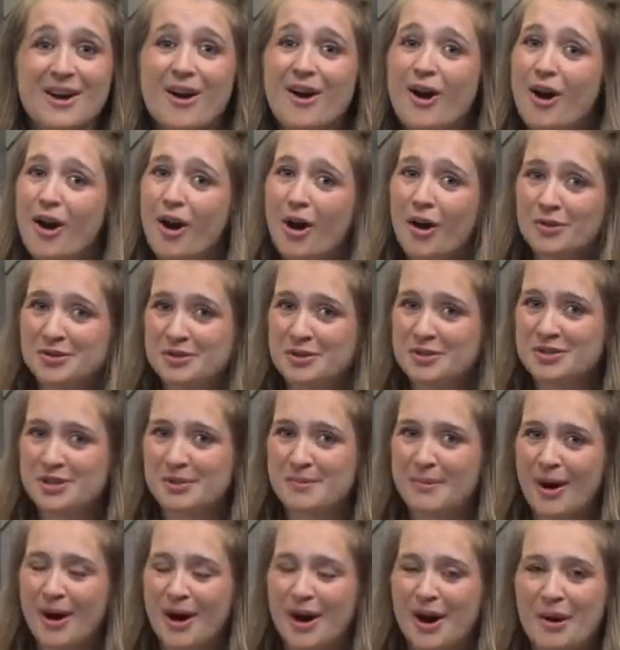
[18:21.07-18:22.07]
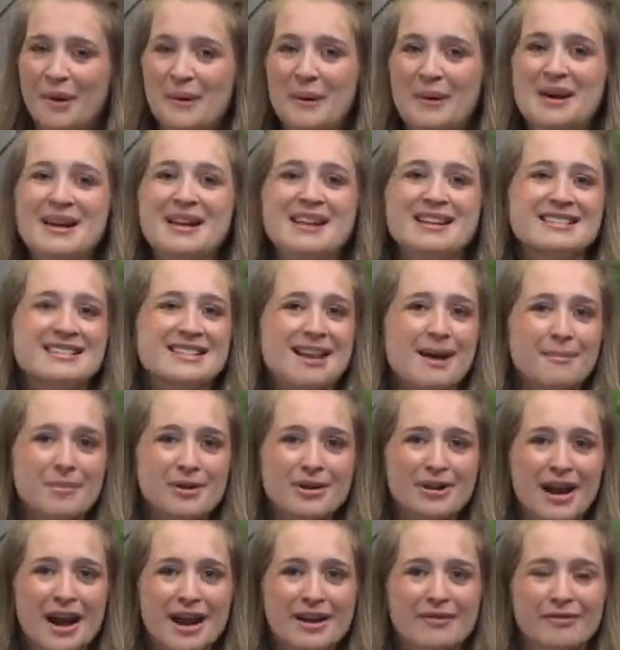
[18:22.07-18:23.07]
Also tomorrow, number 9